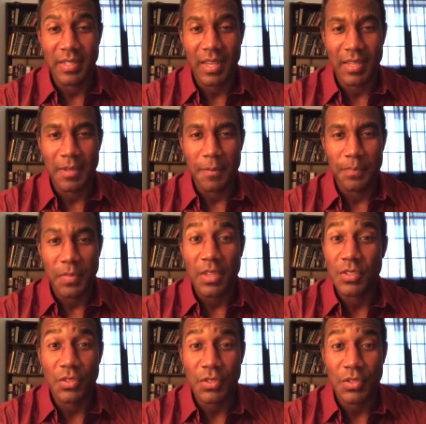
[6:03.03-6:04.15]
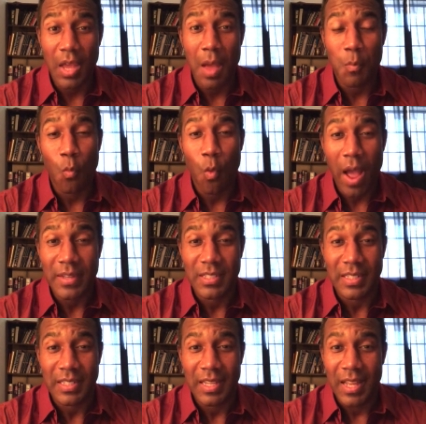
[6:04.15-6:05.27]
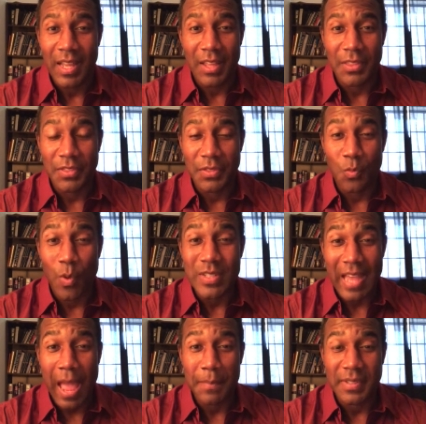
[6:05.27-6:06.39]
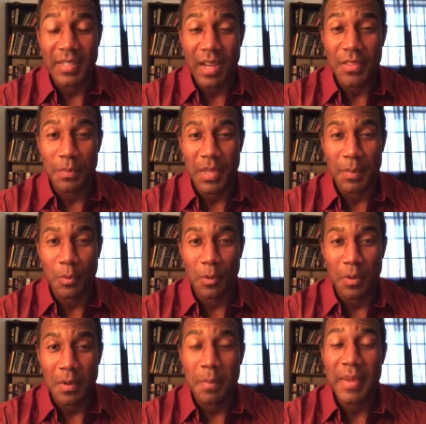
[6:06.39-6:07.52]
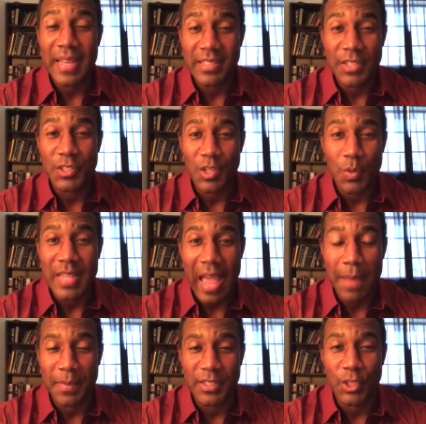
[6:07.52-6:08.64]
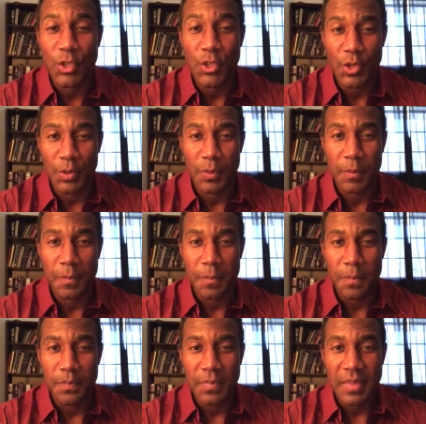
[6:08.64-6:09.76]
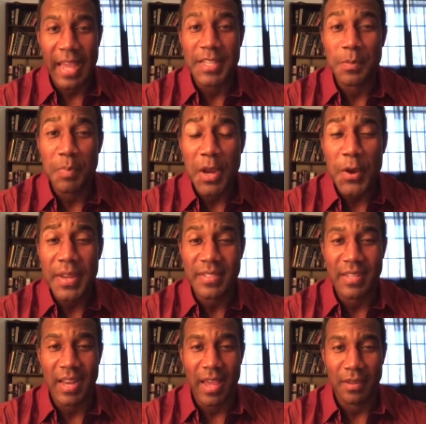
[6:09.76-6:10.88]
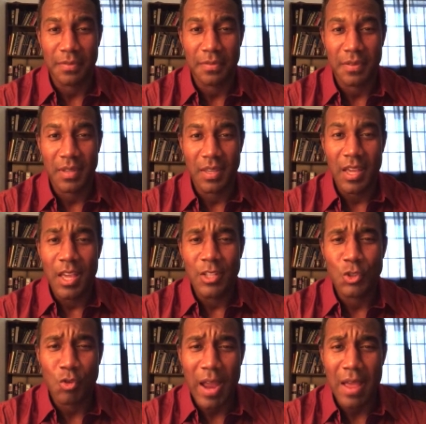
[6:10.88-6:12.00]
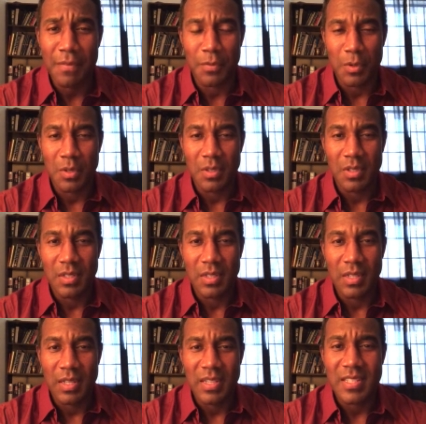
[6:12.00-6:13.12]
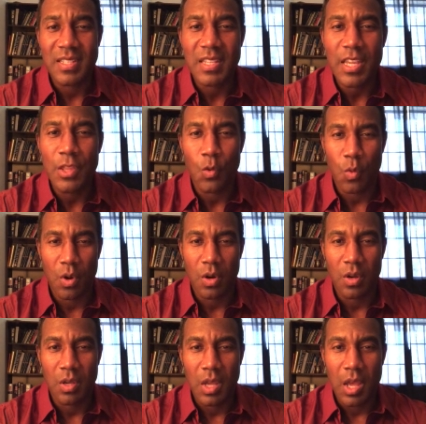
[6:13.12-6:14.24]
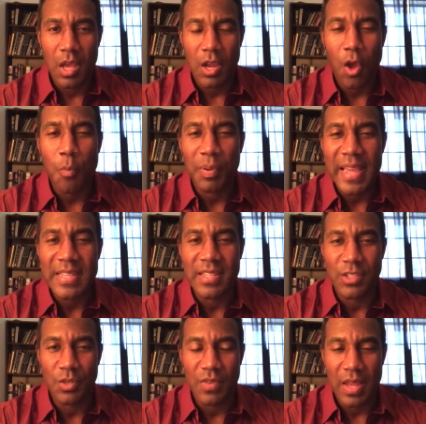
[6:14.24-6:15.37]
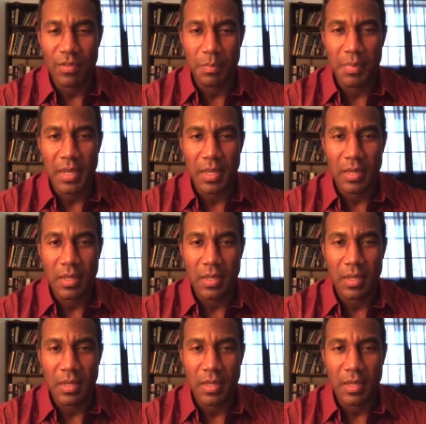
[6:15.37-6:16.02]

tell you, stop watching what's happening to other people. Pay attention to what's happening to you. Experience life, travel, see the world, go places you've never been.